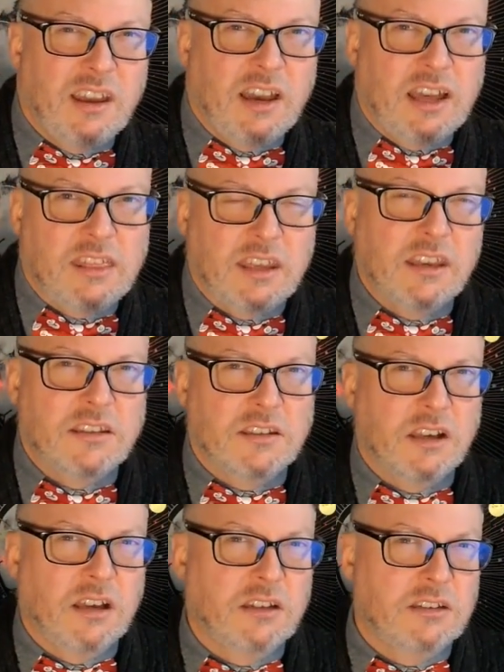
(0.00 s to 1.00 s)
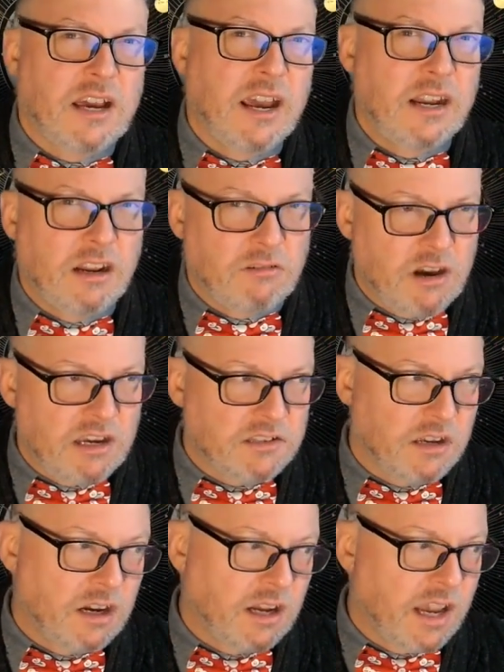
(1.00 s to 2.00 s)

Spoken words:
I think it's a Diana Ross song.